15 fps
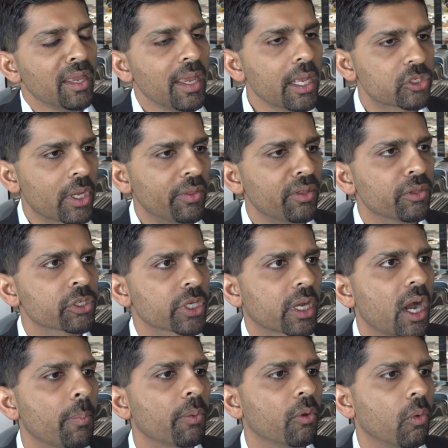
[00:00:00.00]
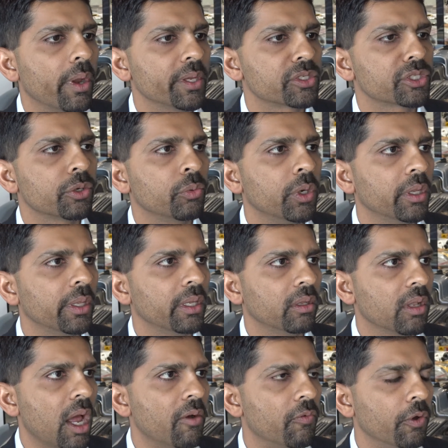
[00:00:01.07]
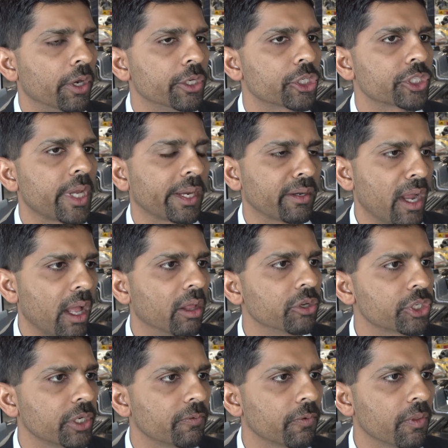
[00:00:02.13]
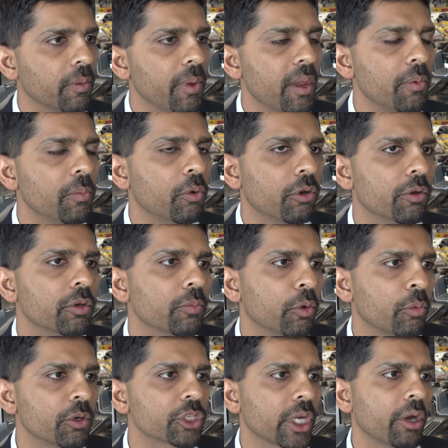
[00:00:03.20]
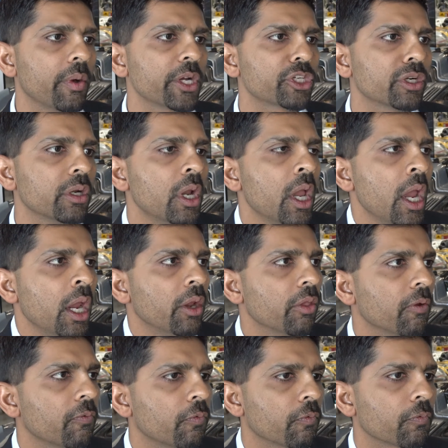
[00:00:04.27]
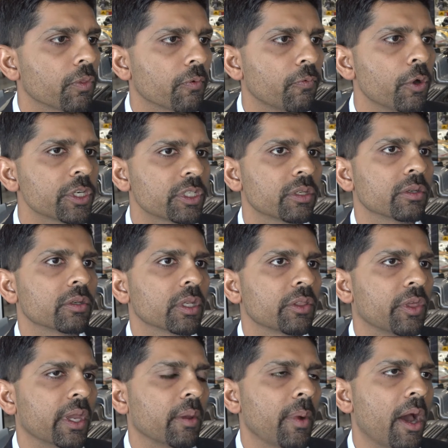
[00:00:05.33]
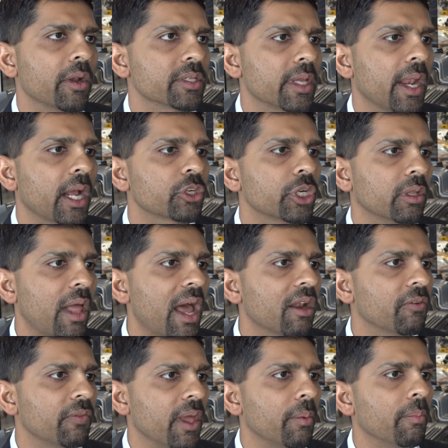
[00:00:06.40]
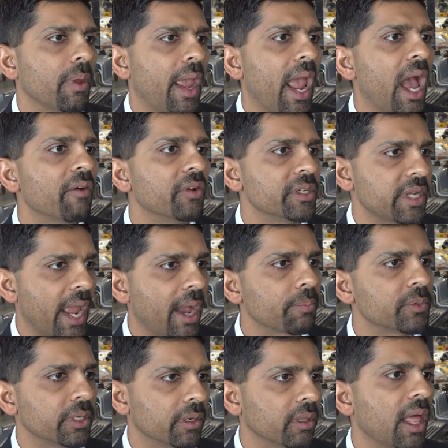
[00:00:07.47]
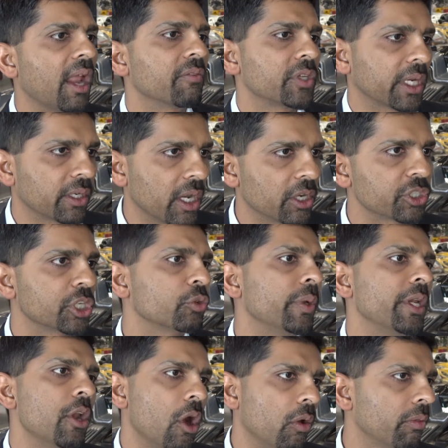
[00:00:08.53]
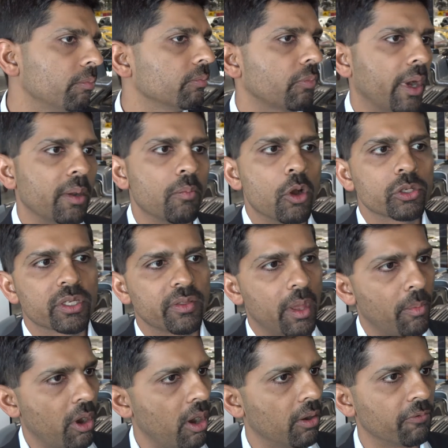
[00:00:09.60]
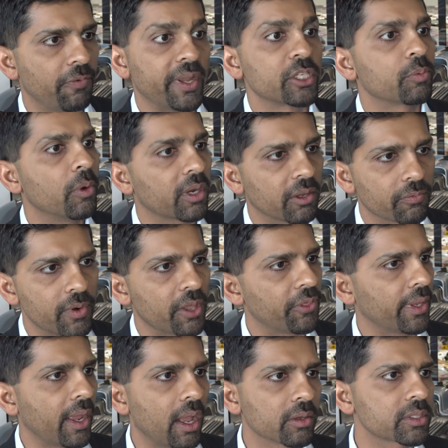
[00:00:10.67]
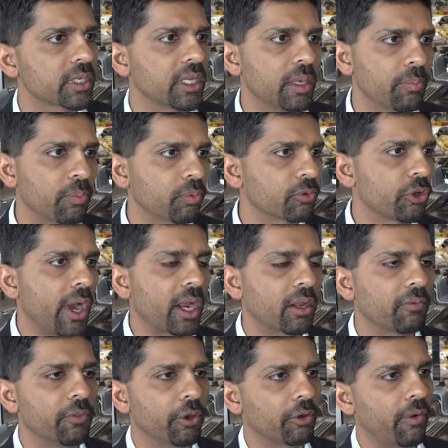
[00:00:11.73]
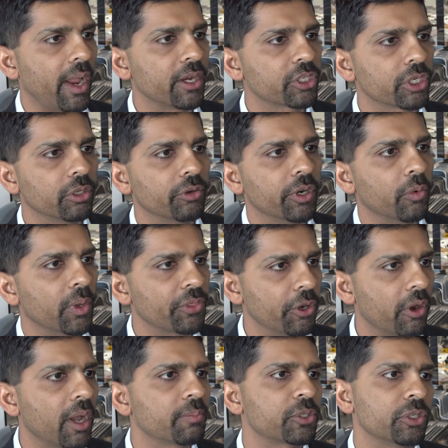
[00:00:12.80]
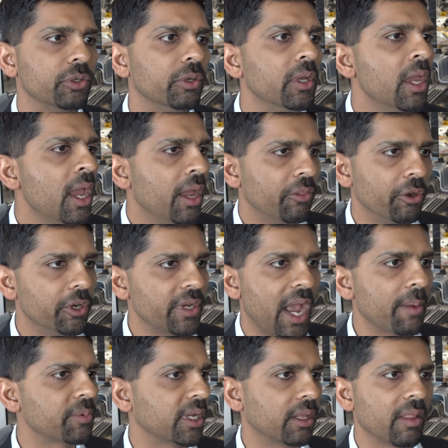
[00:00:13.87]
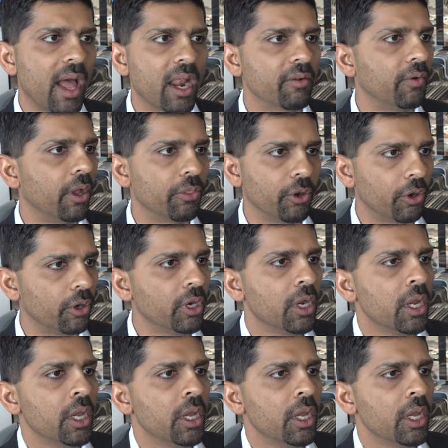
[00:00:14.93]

Yeah, so I think there's a couple of ways to really leverage technology for the baby boomer generation. The first to think about is that actually a lot of them have adapted a lot of technology, as we know, right? Most of them are on Facebook, if nothing else, to keep track of their grandchildren and what they're up to. And they're adapting a lot of other